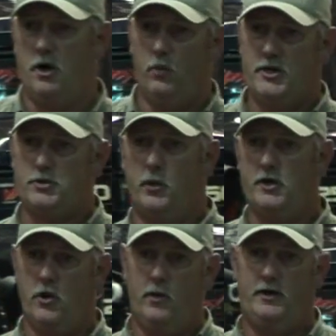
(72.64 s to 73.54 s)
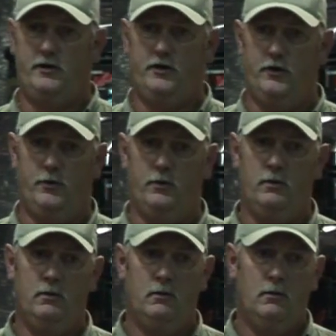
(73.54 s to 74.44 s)
on which one you're going to do
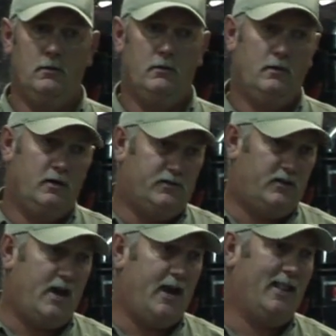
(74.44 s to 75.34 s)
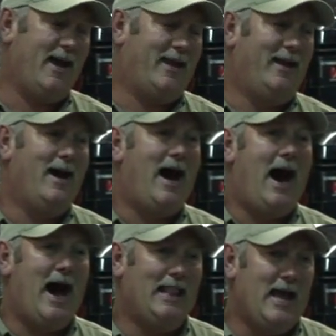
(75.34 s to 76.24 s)
and see how you like it.
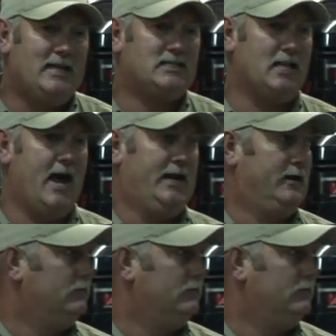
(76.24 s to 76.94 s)
I like sliding.